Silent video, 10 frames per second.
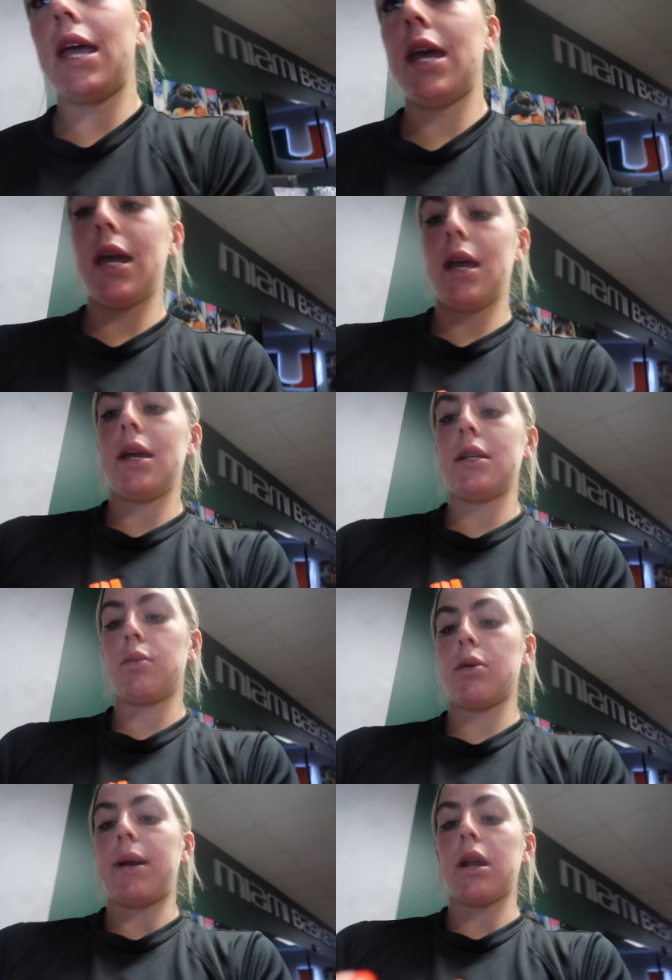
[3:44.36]
And
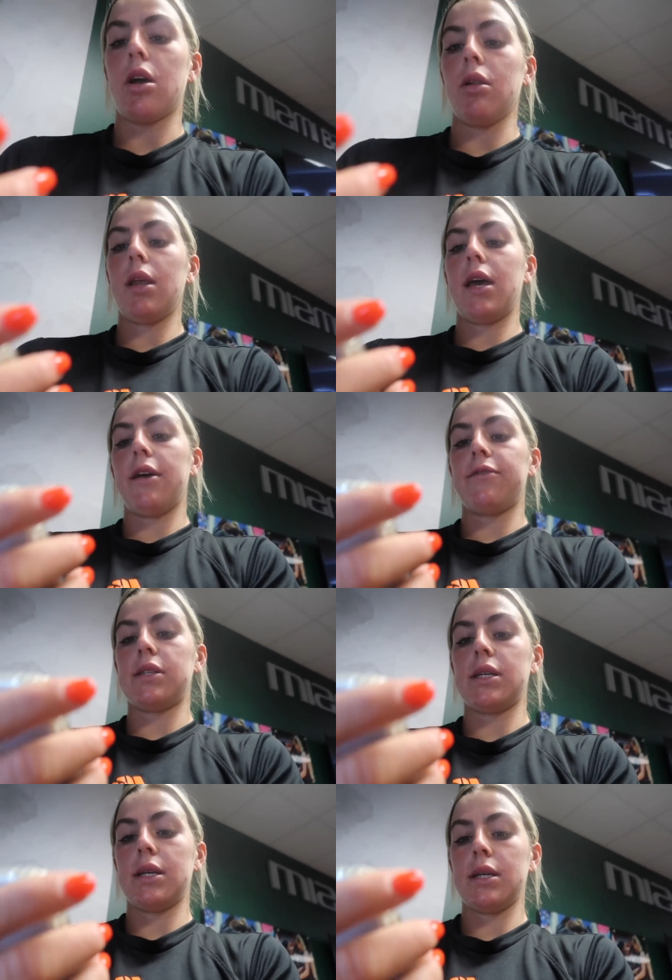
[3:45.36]
we're about to go lift